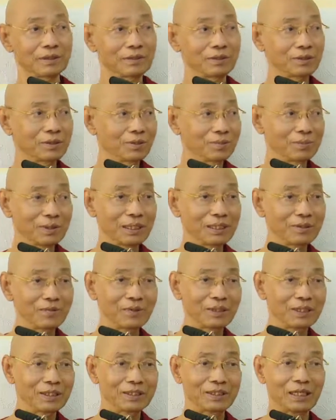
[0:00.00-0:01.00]
So many
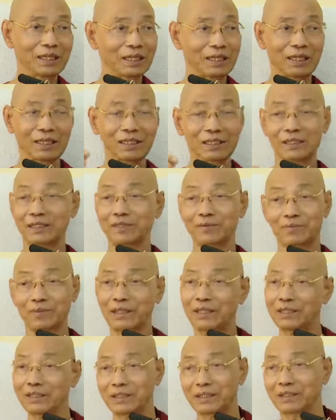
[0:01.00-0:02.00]
ways are
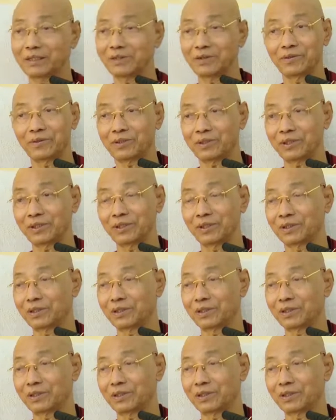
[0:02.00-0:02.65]
explained, you see.